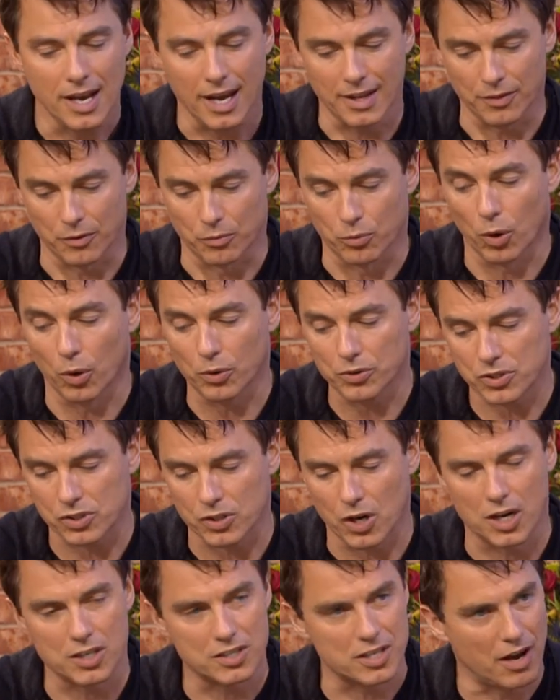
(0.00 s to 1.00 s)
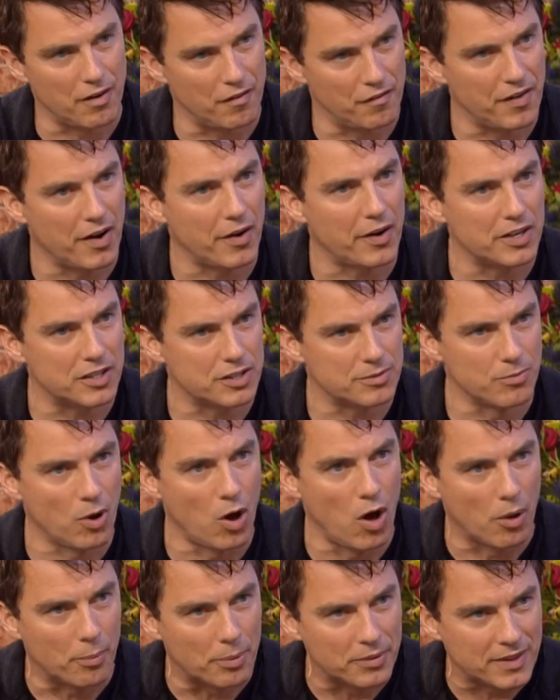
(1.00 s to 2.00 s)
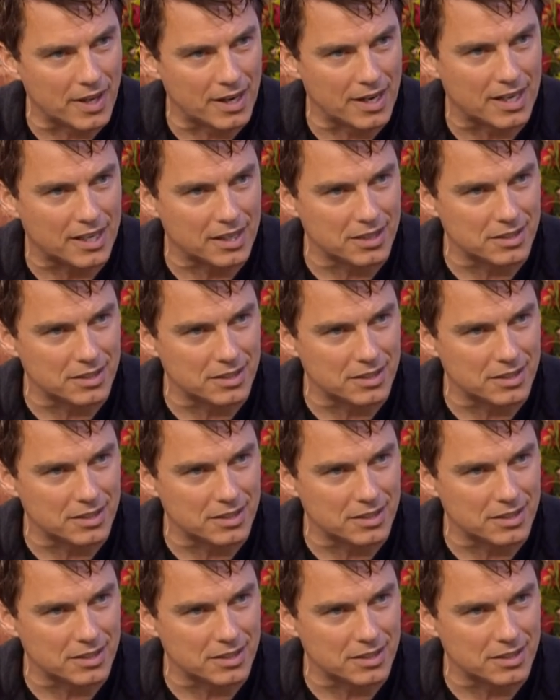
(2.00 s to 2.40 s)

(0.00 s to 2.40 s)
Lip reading: And the role starts out very small, but then it